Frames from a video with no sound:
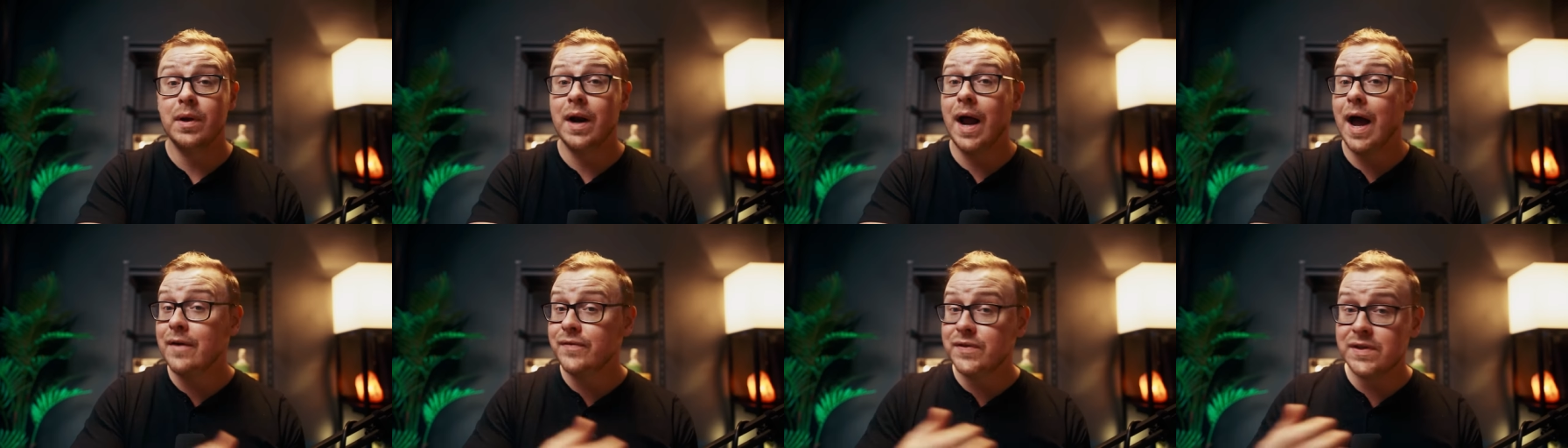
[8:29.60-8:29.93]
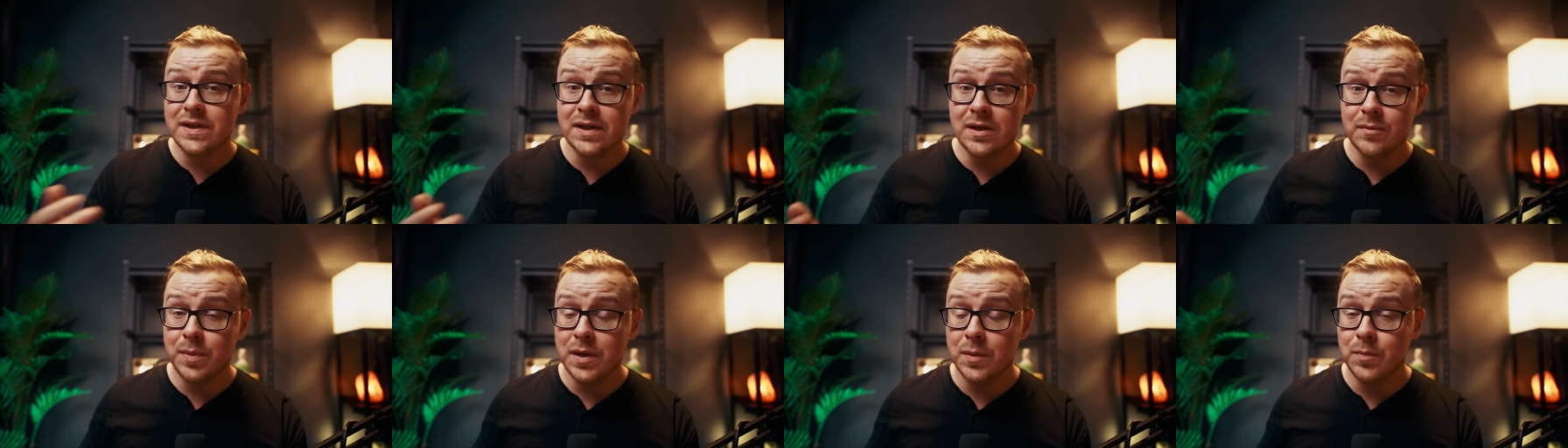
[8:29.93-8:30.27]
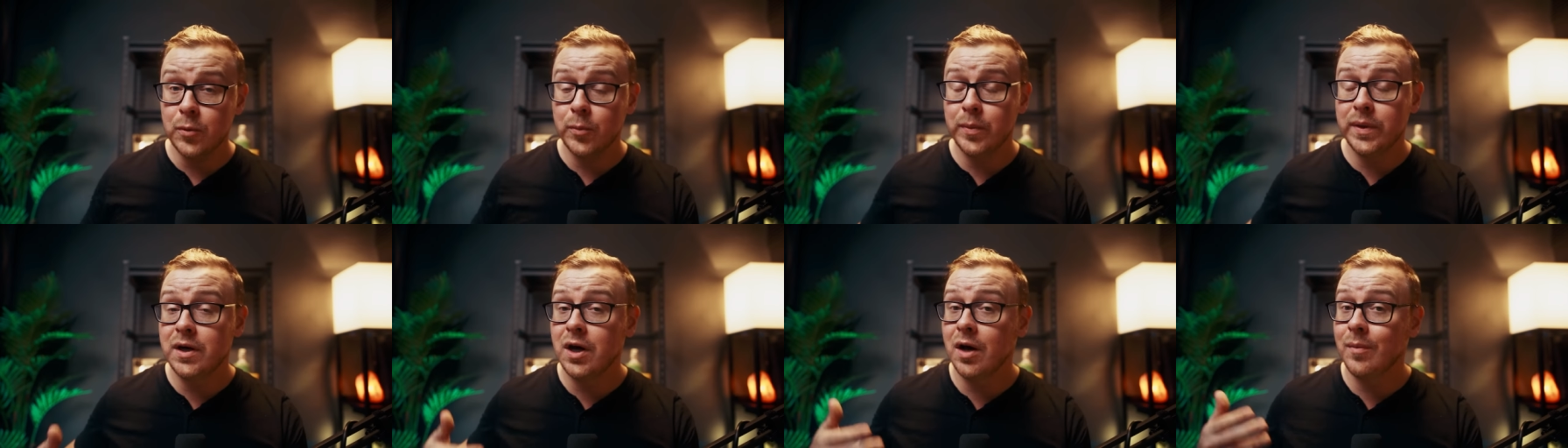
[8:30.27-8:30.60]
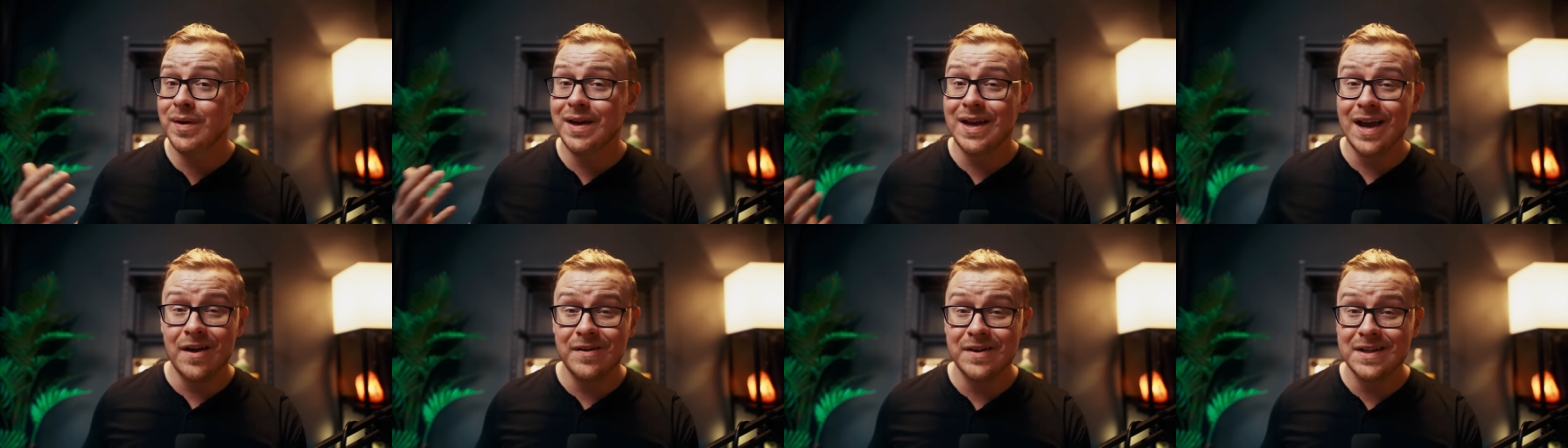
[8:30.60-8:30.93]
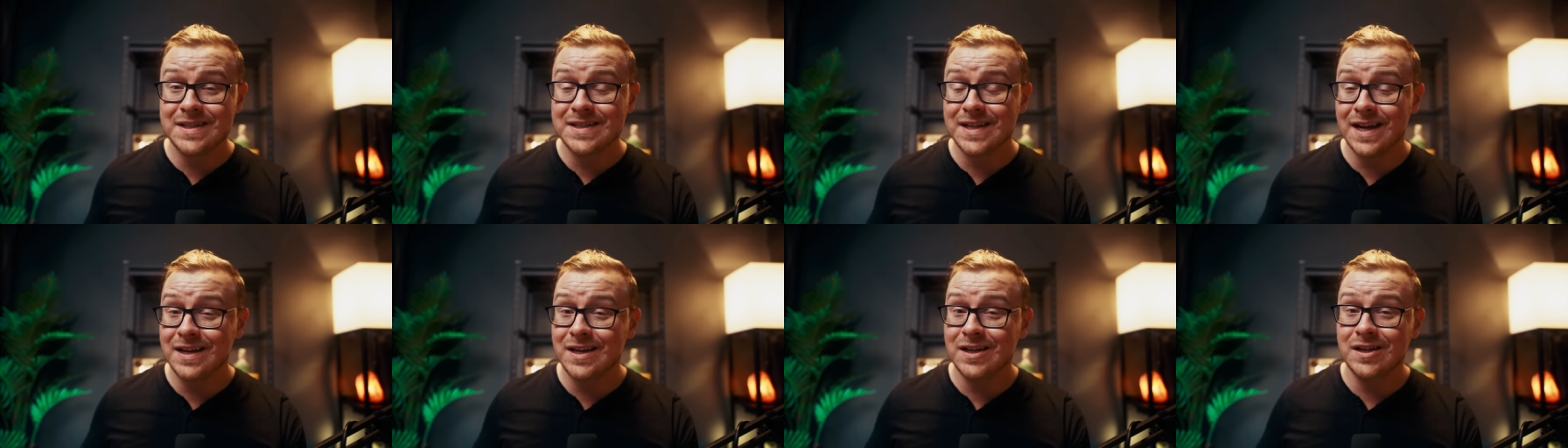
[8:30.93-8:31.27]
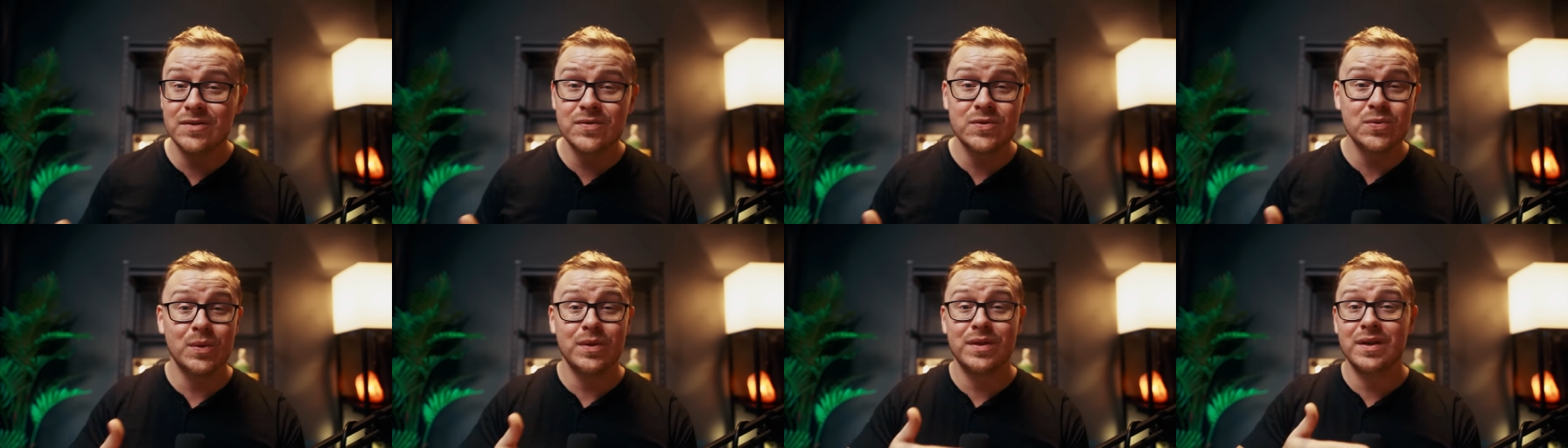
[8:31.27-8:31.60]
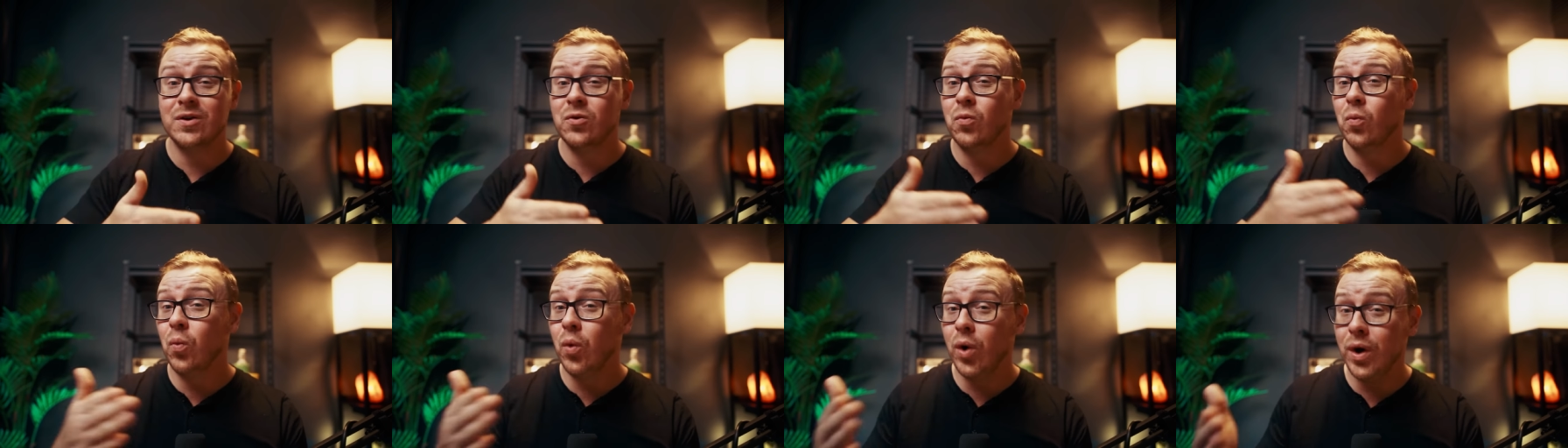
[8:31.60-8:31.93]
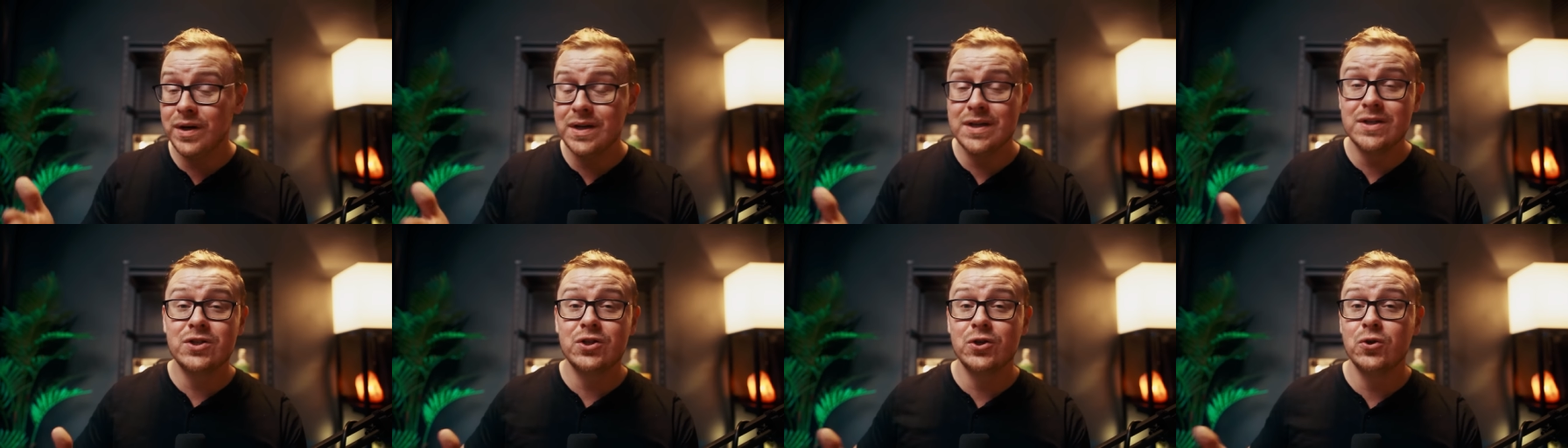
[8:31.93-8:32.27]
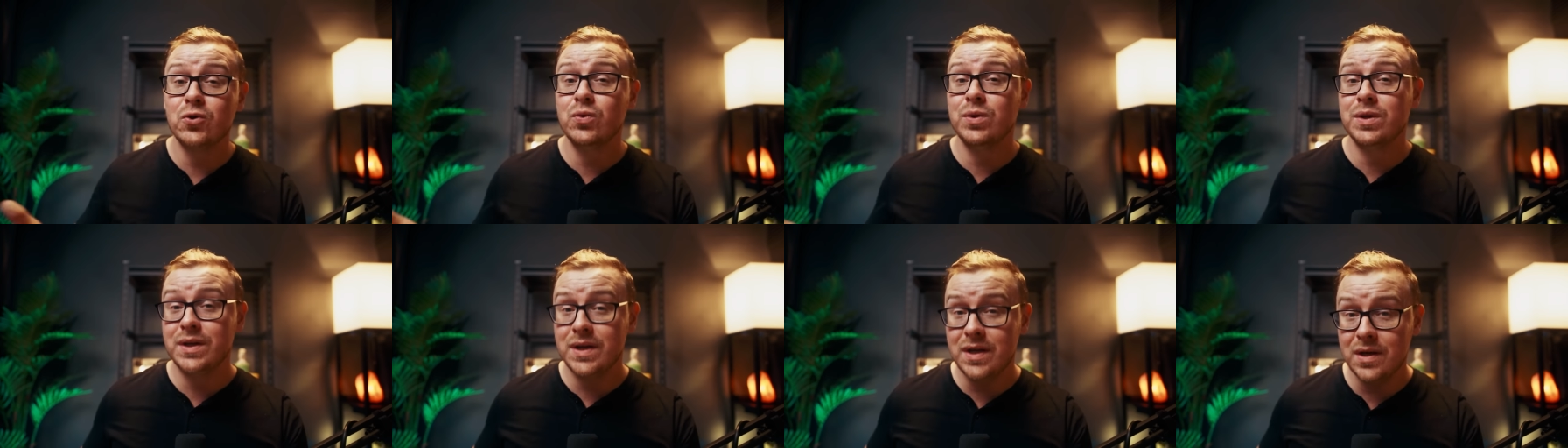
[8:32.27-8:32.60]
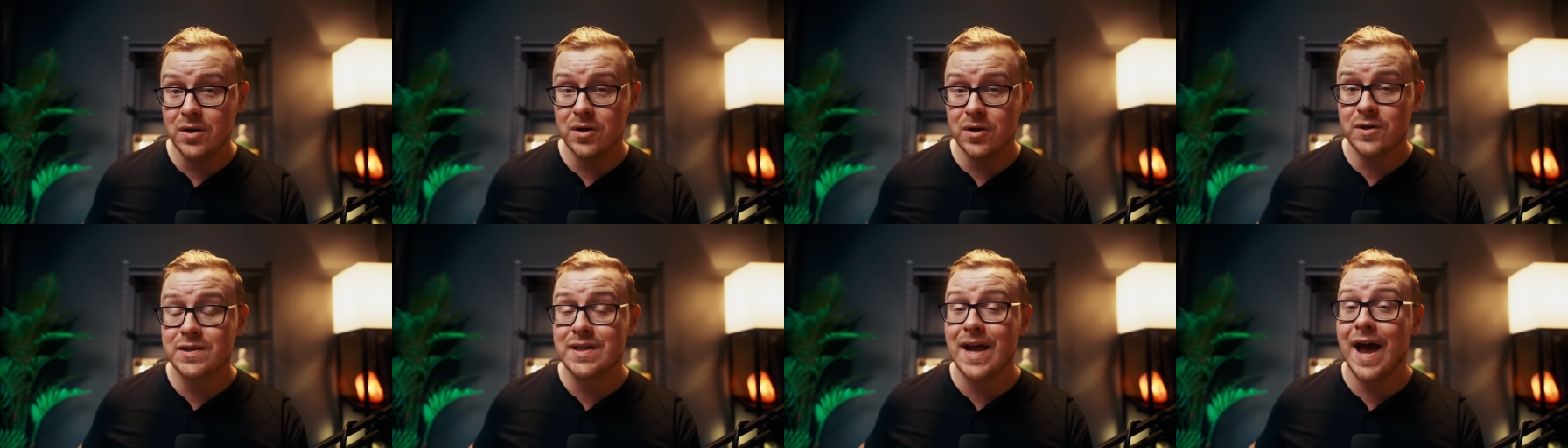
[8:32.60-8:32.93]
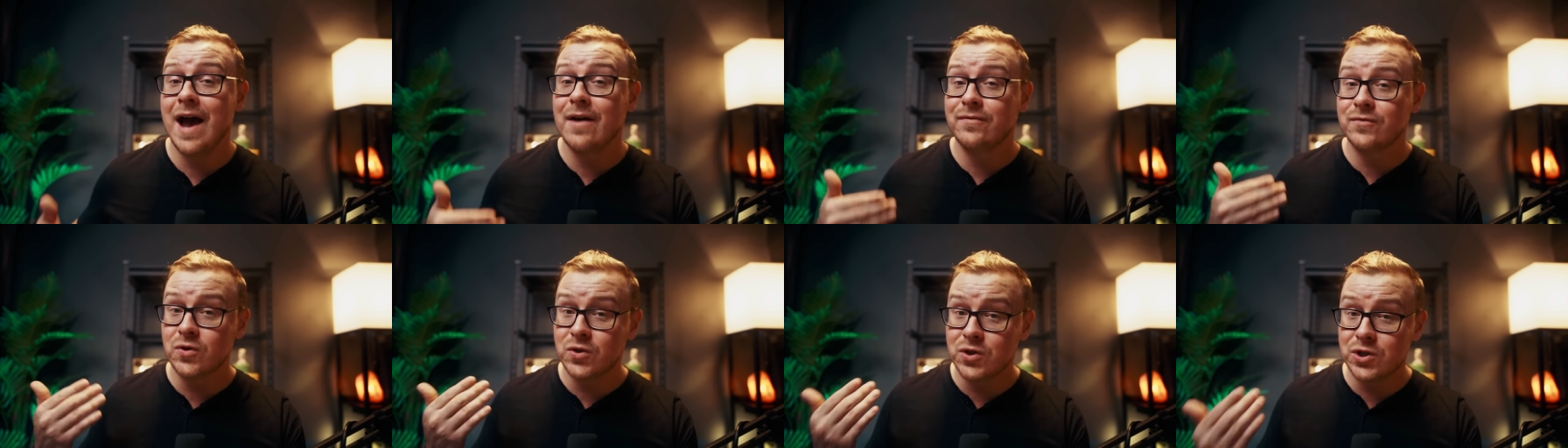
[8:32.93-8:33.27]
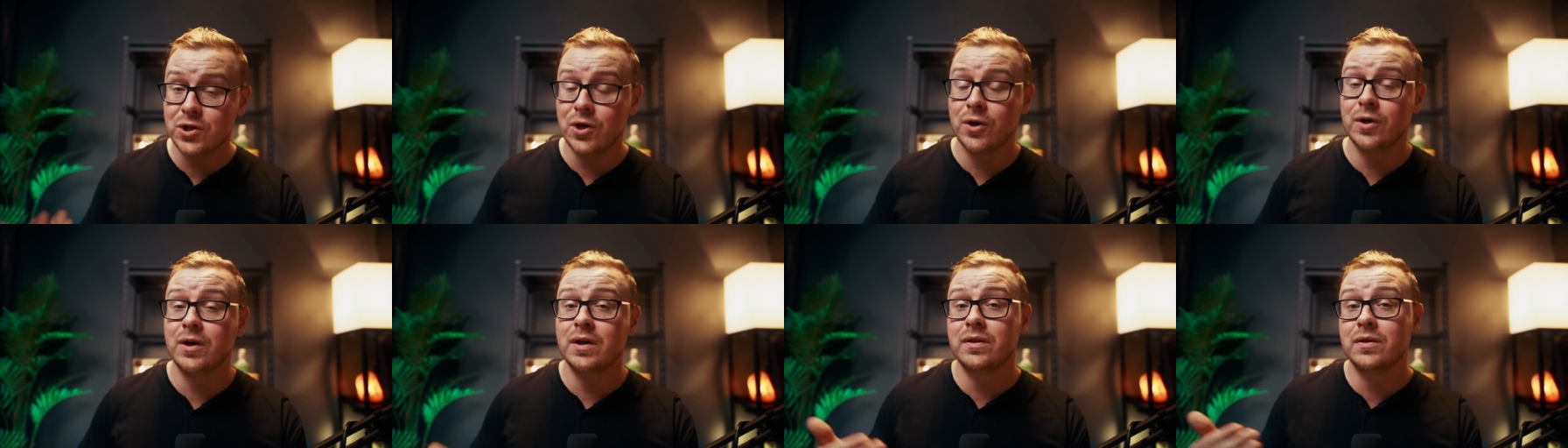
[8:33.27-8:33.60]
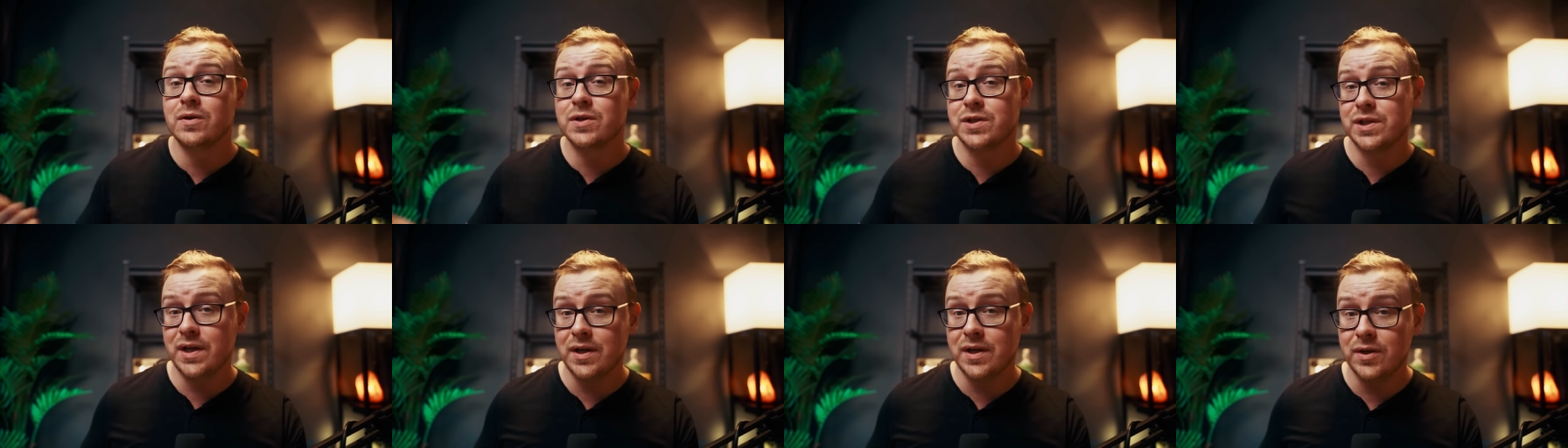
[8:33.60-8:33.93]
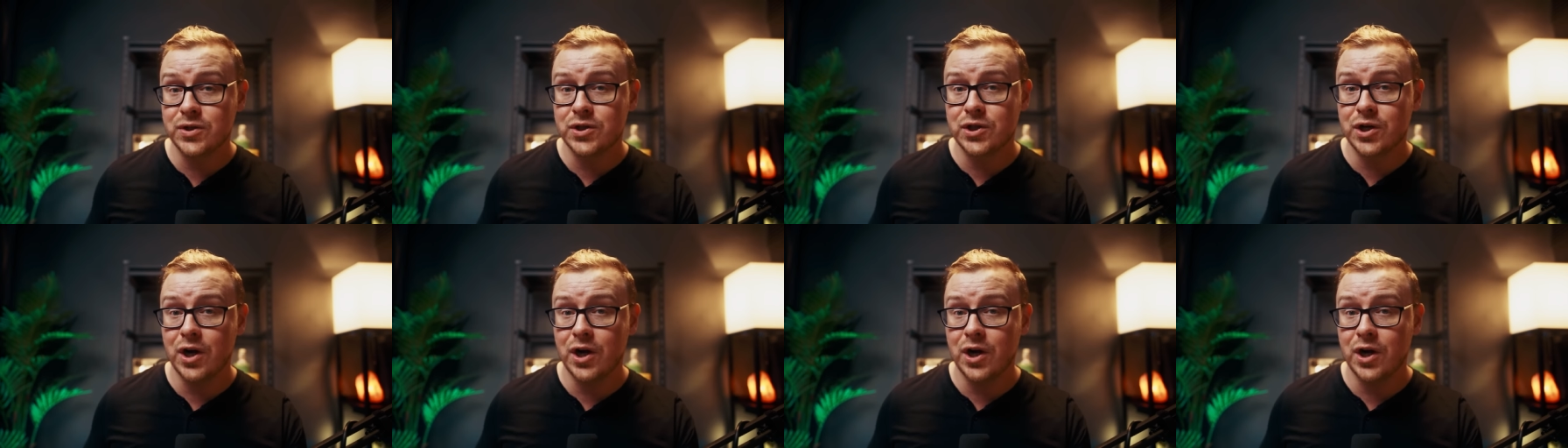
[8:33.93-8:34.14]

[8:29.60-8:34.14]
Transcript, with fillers: But I've seen people become account executives within one to two years after starting their sales